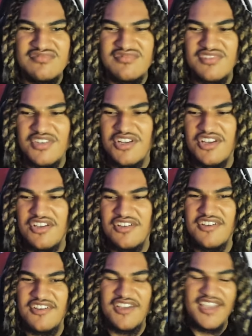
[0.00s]
Hold on,
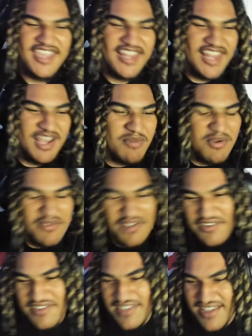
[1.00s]
hold on, I can't lie, bro.
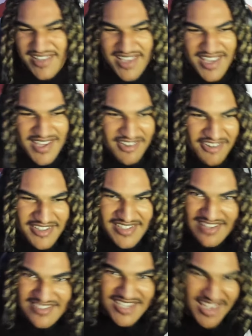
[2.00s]
Loki at the end, Loki
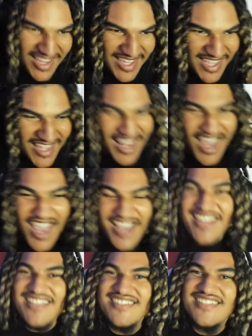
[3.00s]
sound tough. I can't lie. I
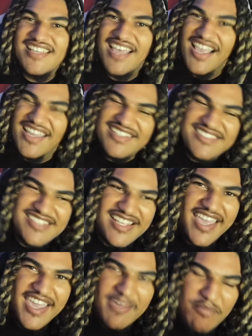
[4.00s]
get this, uh, I get this uh,
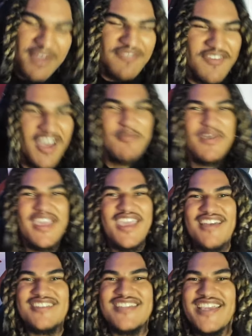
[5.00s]
8.5, but hey,
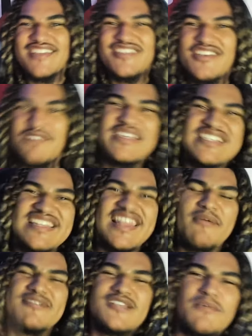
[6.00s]
I'll drink in jail. Make sure to
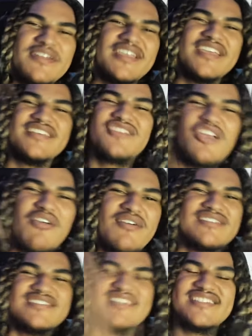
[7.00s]
like, top on the and
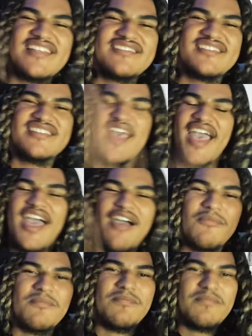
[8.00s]
scar 6,000
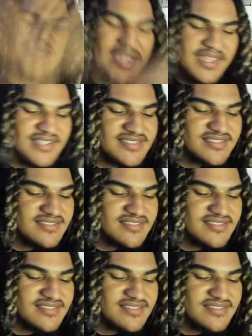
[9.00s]
out. Peace.